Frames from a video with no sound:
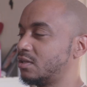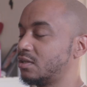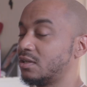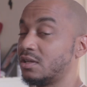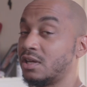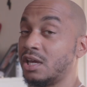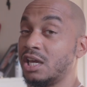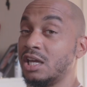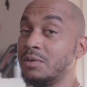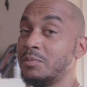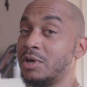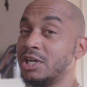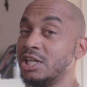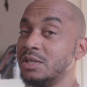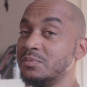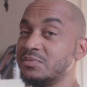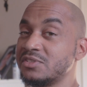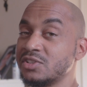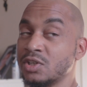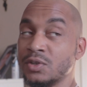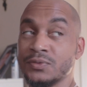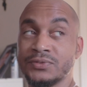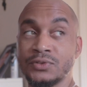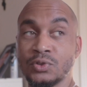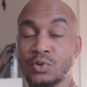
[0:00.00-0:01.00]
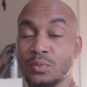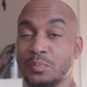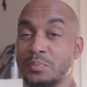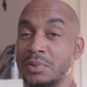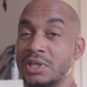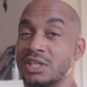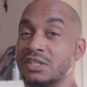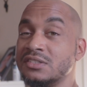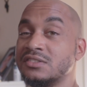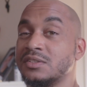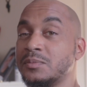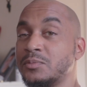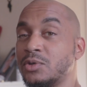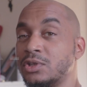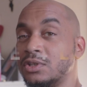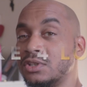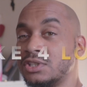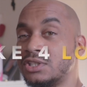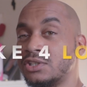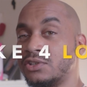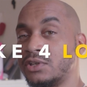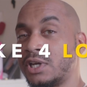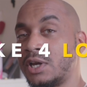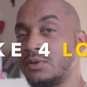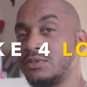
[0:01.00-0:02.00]
Hey, my name's Self Talk Beats. I'm gonna
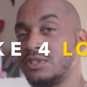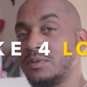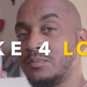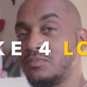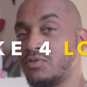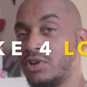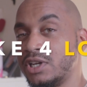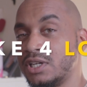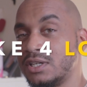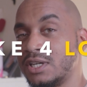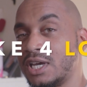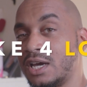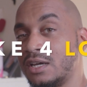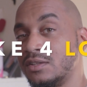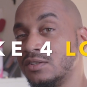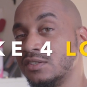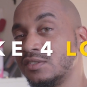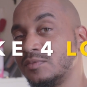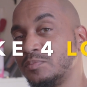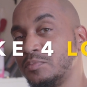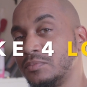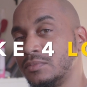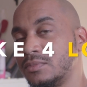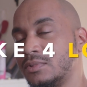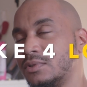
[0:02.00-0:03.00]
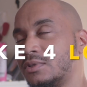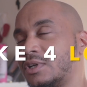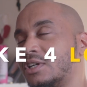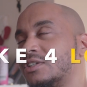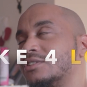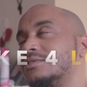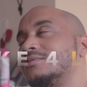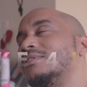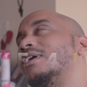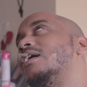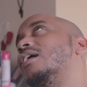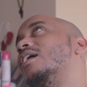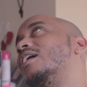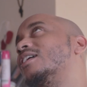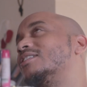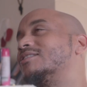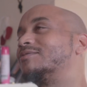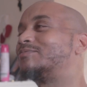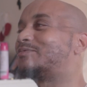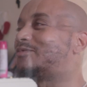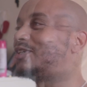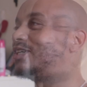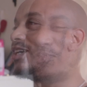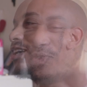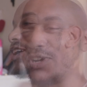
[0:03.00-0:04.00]
show you how to break down this.
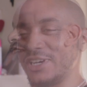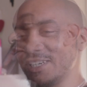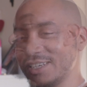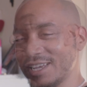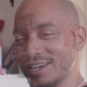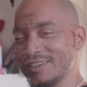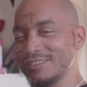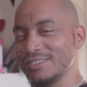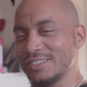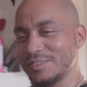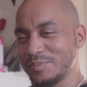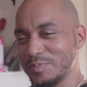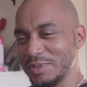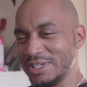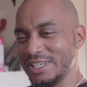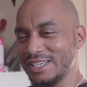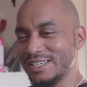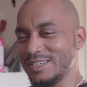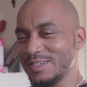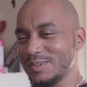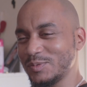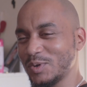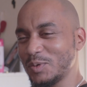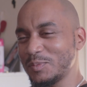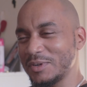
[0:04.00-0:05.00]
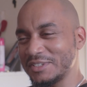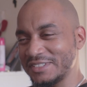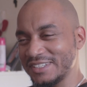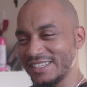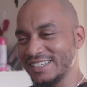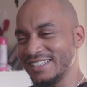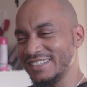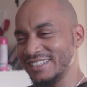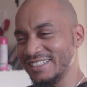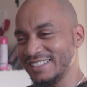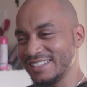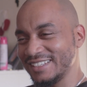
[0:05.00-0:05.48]
Break down this beat. What am I saying?